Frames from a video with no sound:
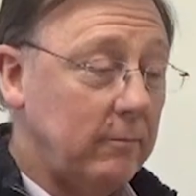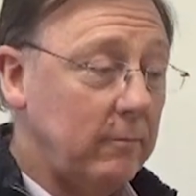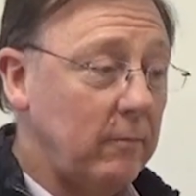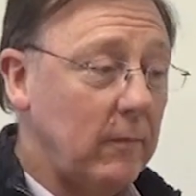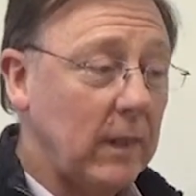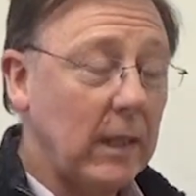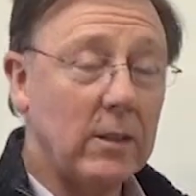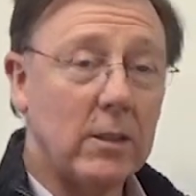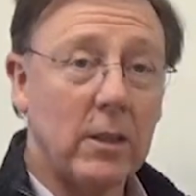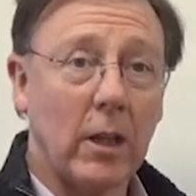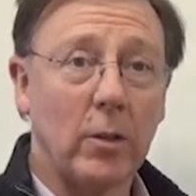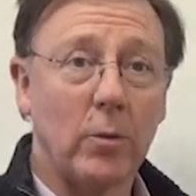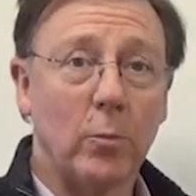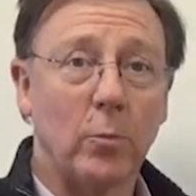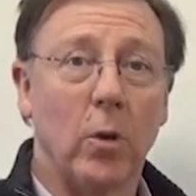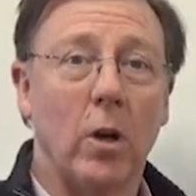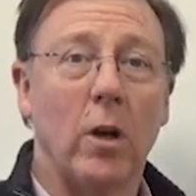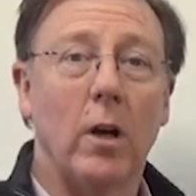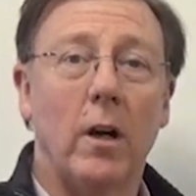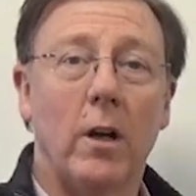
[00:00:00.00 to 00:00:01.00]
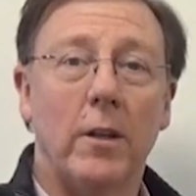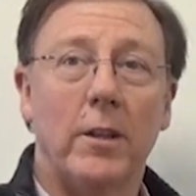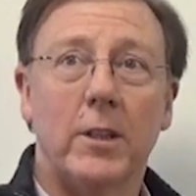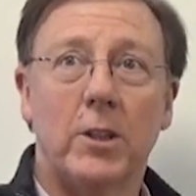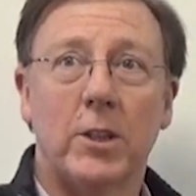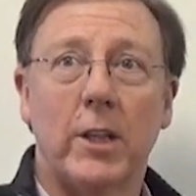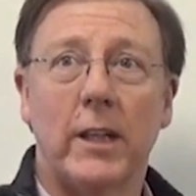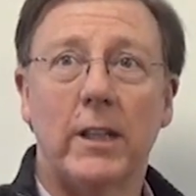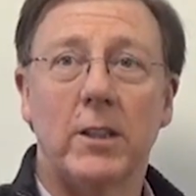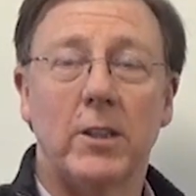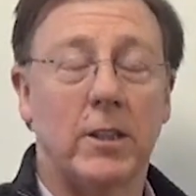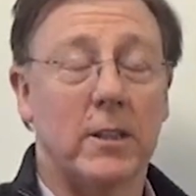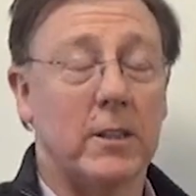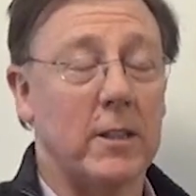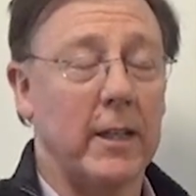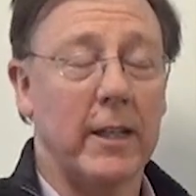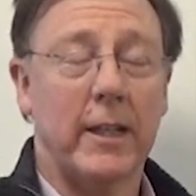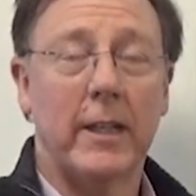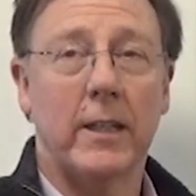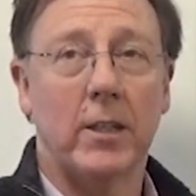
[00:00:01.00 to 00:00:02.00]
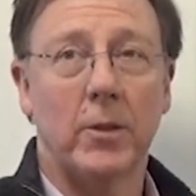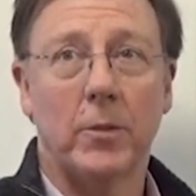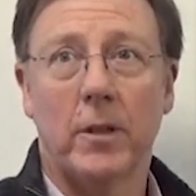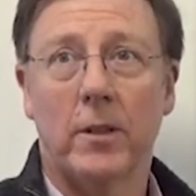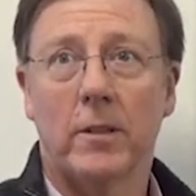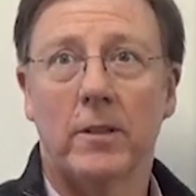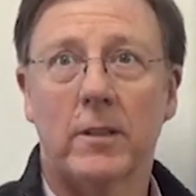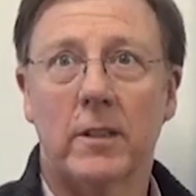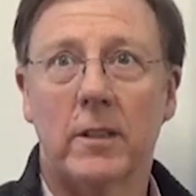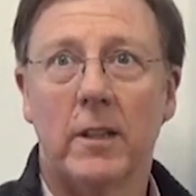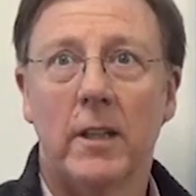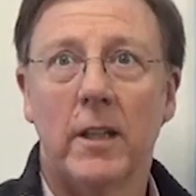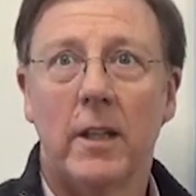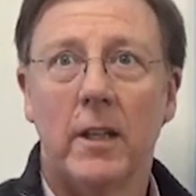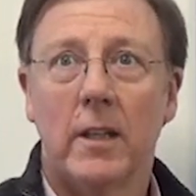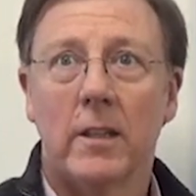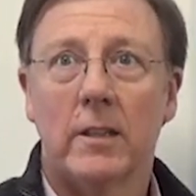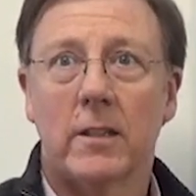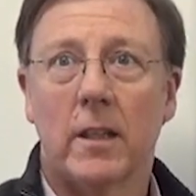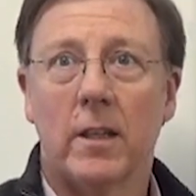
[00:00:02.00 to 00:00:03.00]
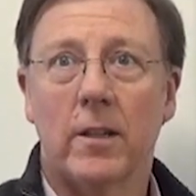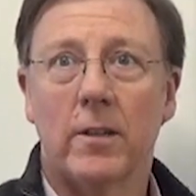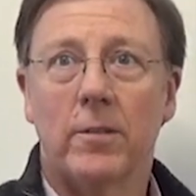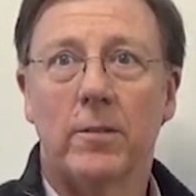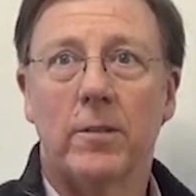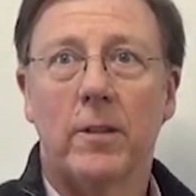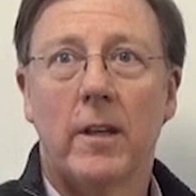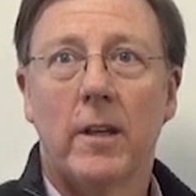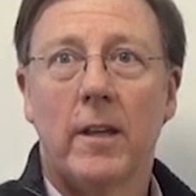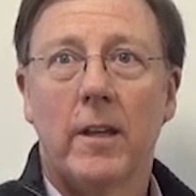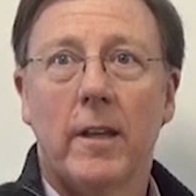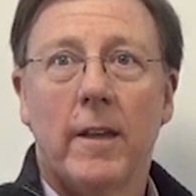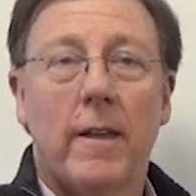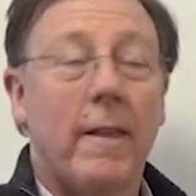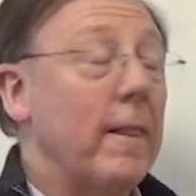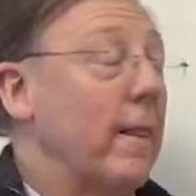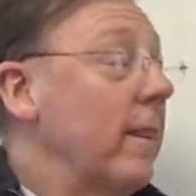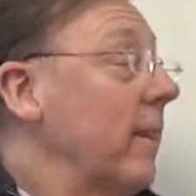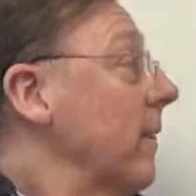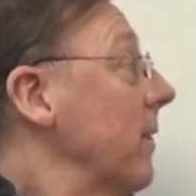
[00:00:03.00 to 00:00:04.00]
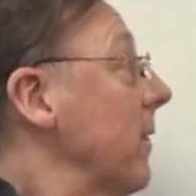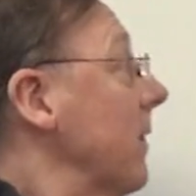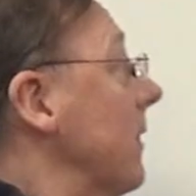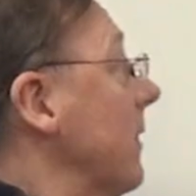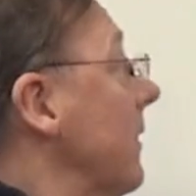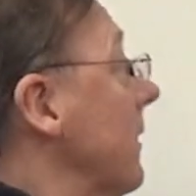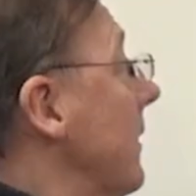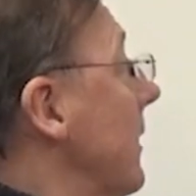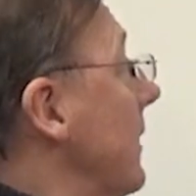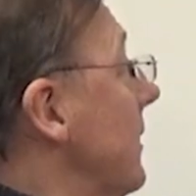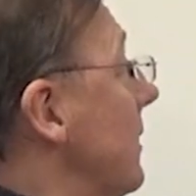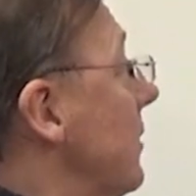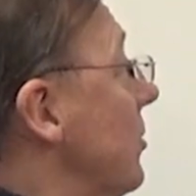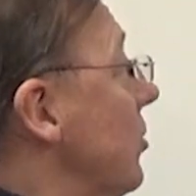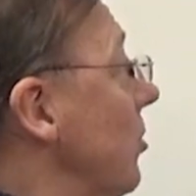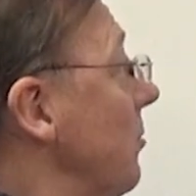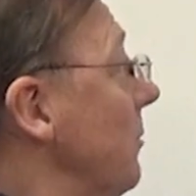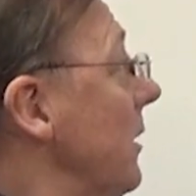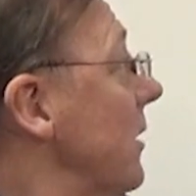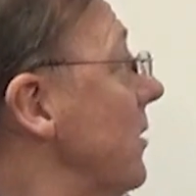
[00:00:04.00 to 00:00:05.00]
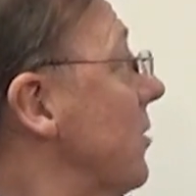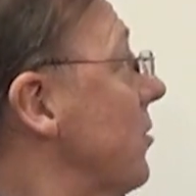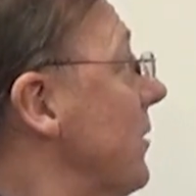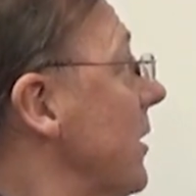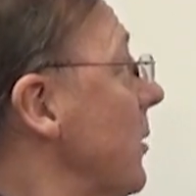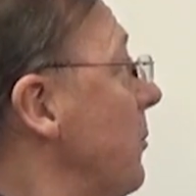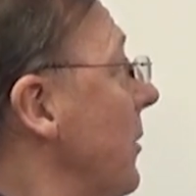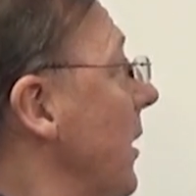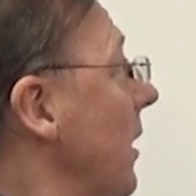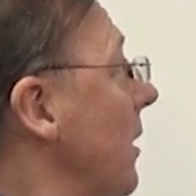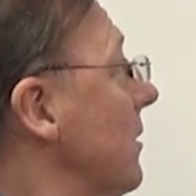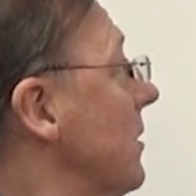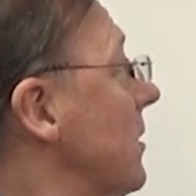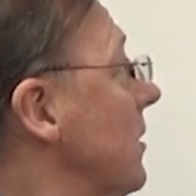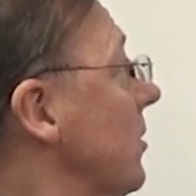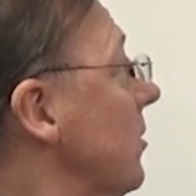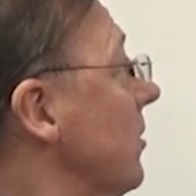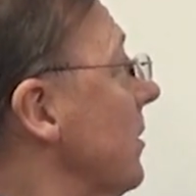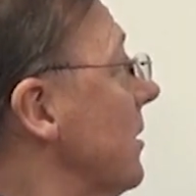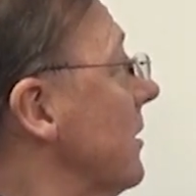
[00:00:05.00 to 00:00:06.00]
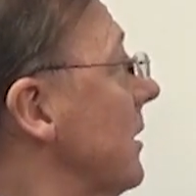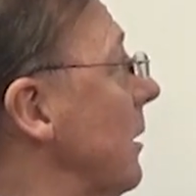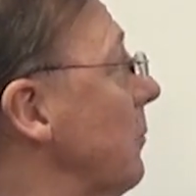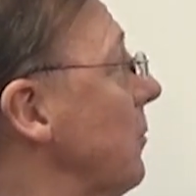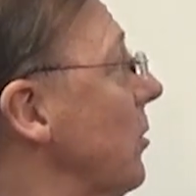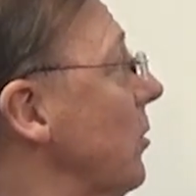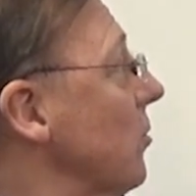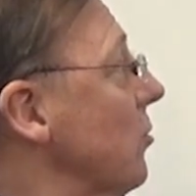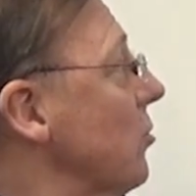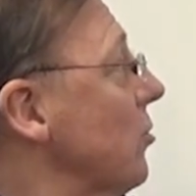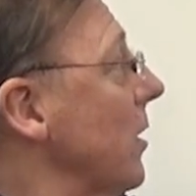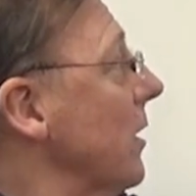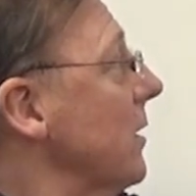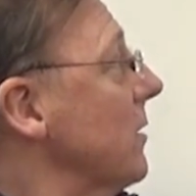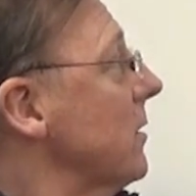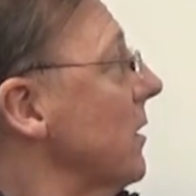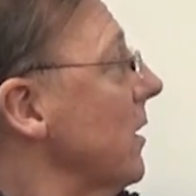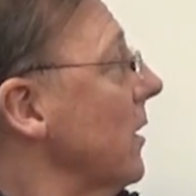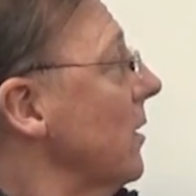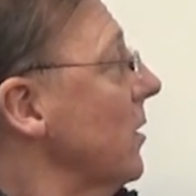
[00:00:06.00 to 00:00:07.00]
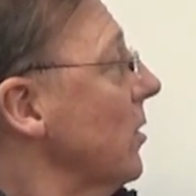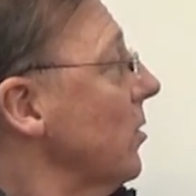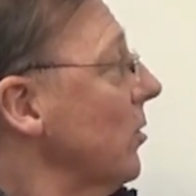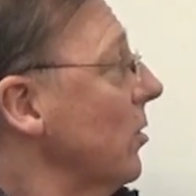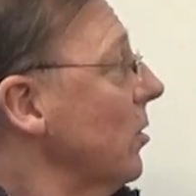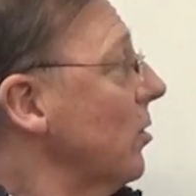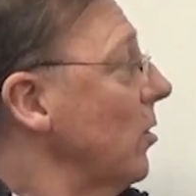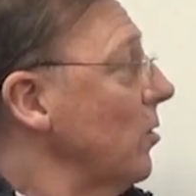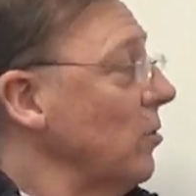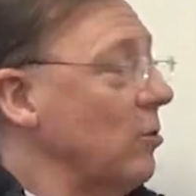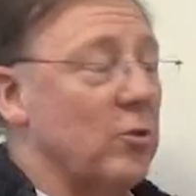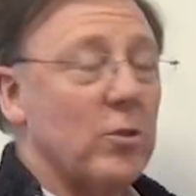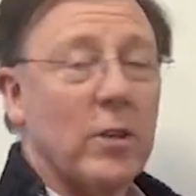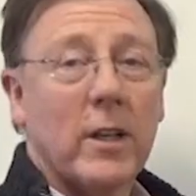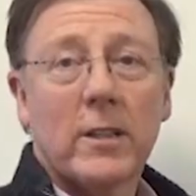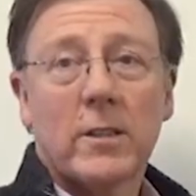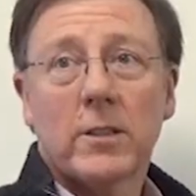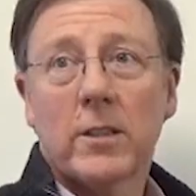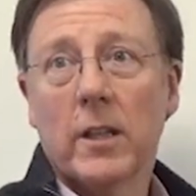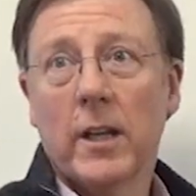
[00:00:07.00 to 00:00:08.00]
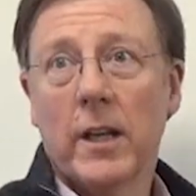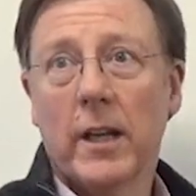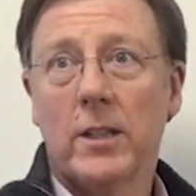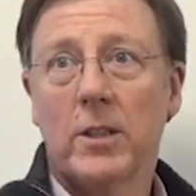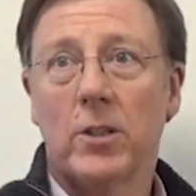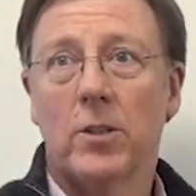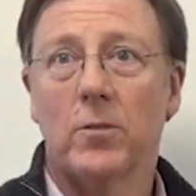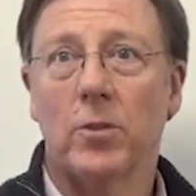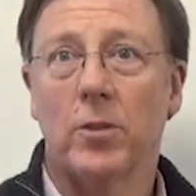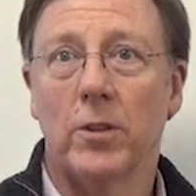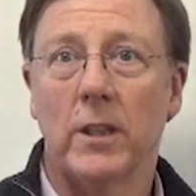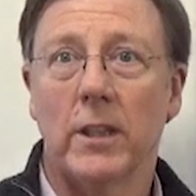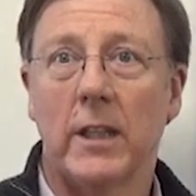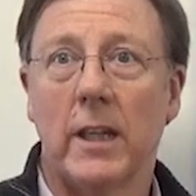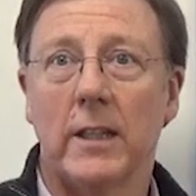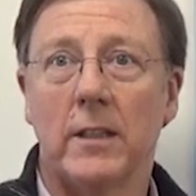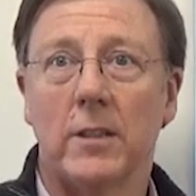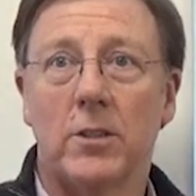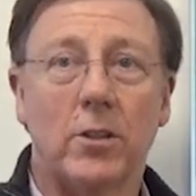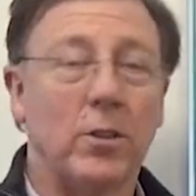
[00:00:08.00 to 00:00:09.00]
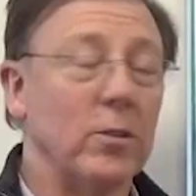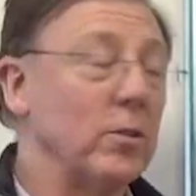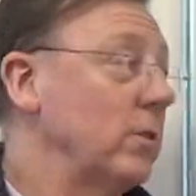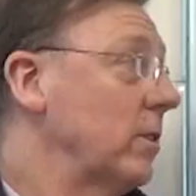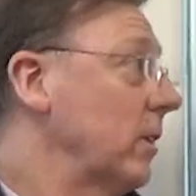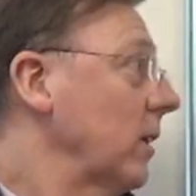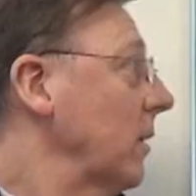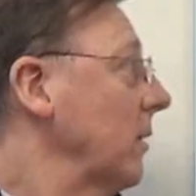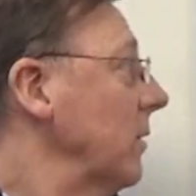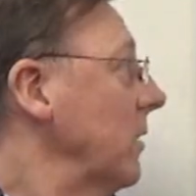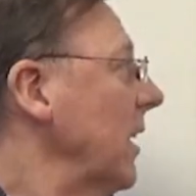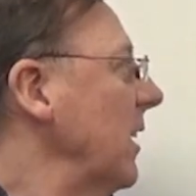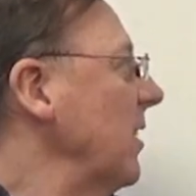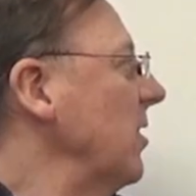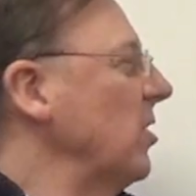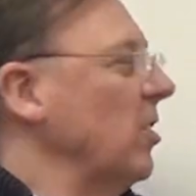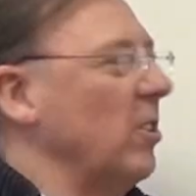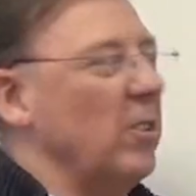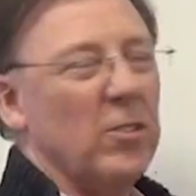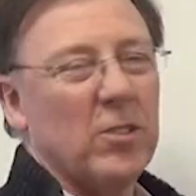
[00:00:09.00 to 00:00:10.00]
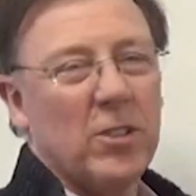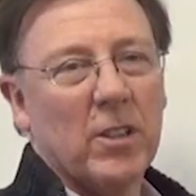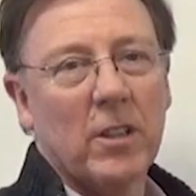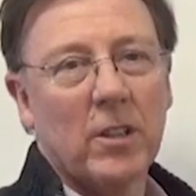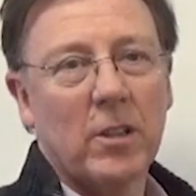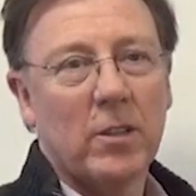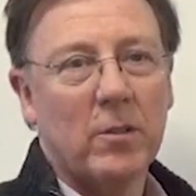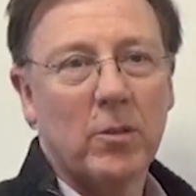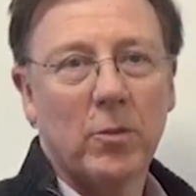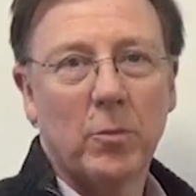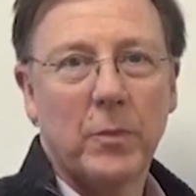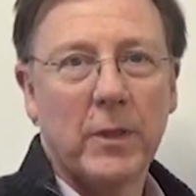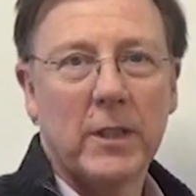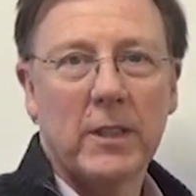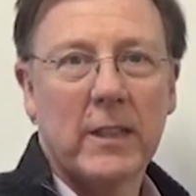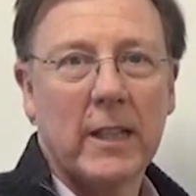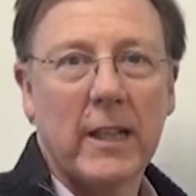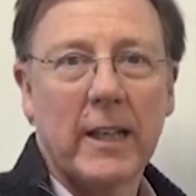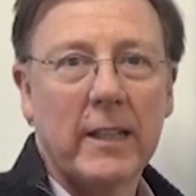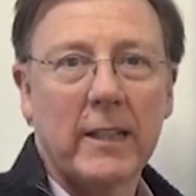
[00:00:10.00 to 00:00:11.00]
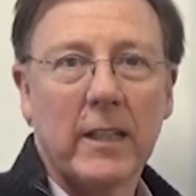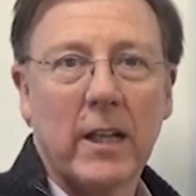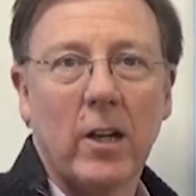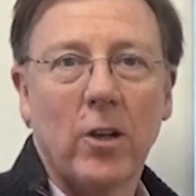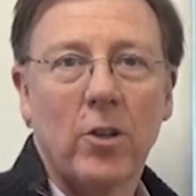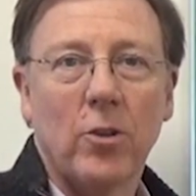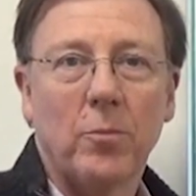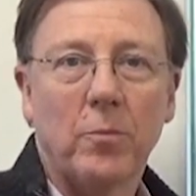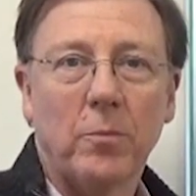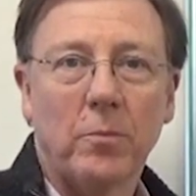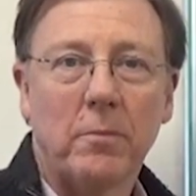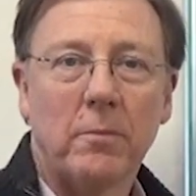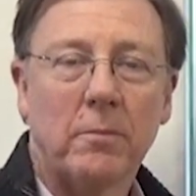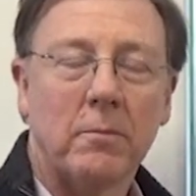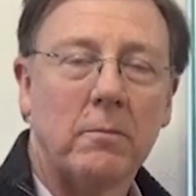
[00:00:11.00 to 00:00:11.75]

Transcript: So what are the changes, I hear you ask? So let's assume there are three parties. You've got the subcontractor, you've got the contractor and you've got the end user. The end user could be, say, a home